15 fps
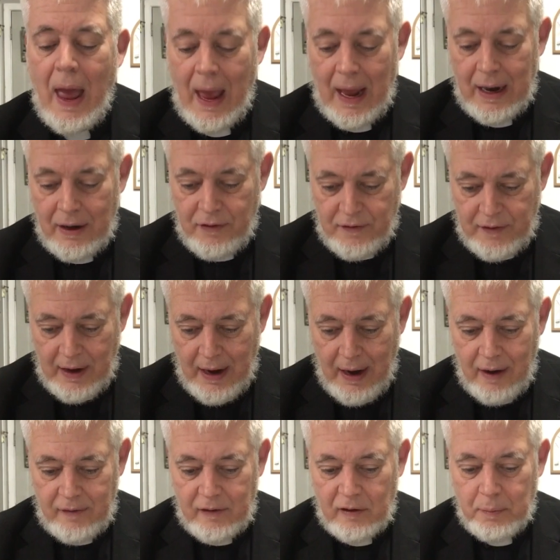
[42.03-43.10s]
And
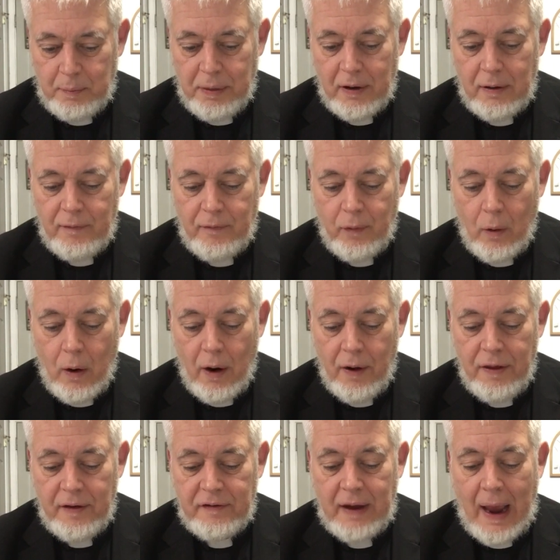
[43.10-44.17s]
Jesus put forth
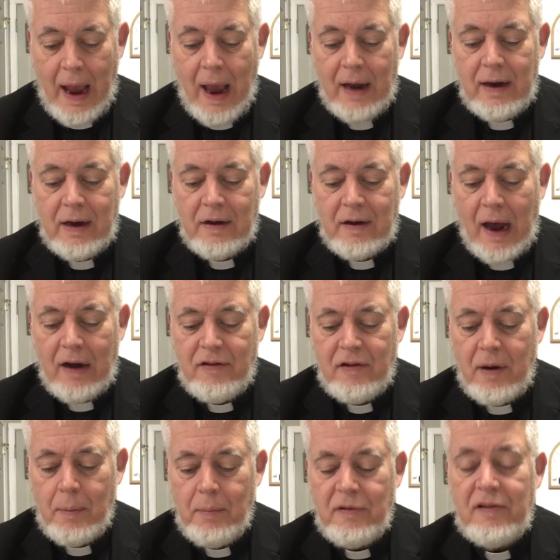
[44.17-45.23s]
his hand and touched
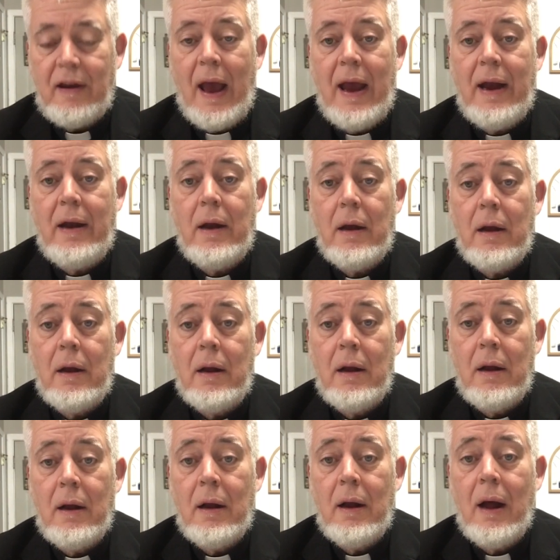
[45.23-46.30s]
him, saying,
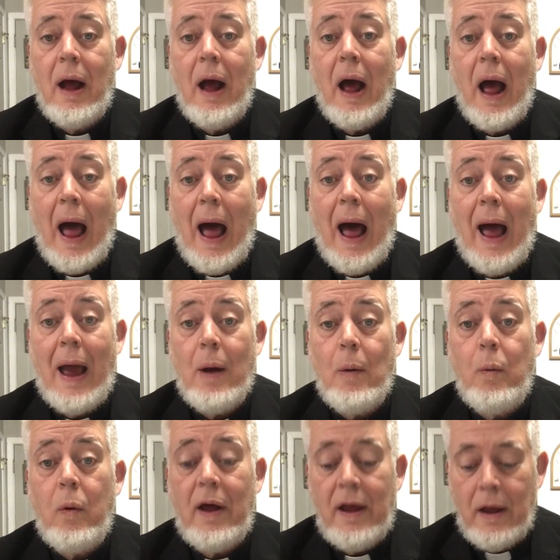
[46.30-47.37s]
I
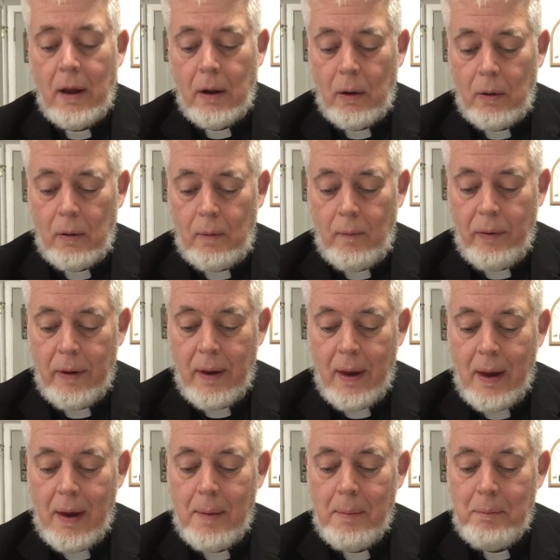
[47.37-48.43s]
will,
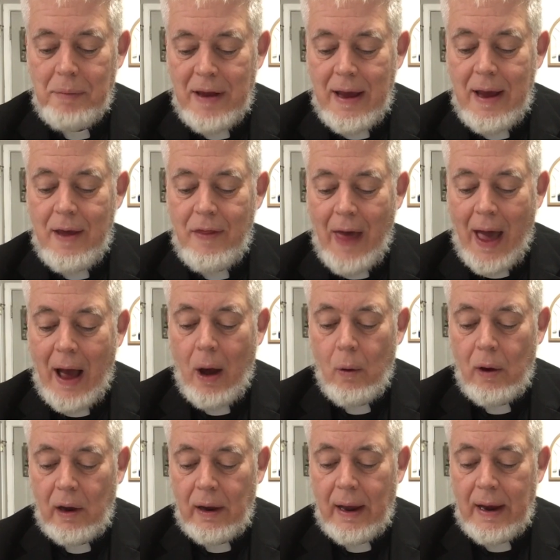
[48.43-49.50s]
be thou
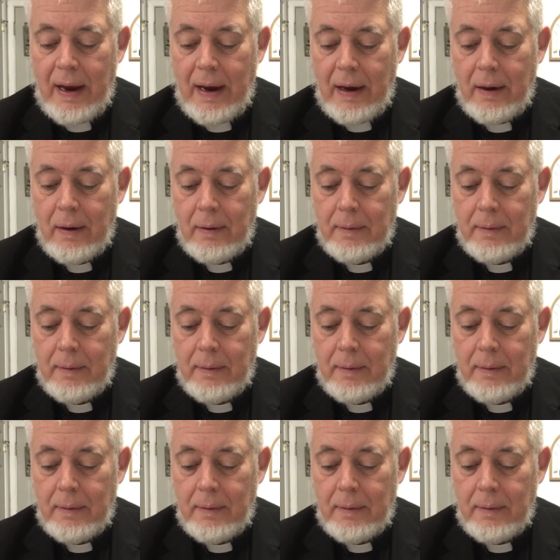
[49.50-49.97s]
clean.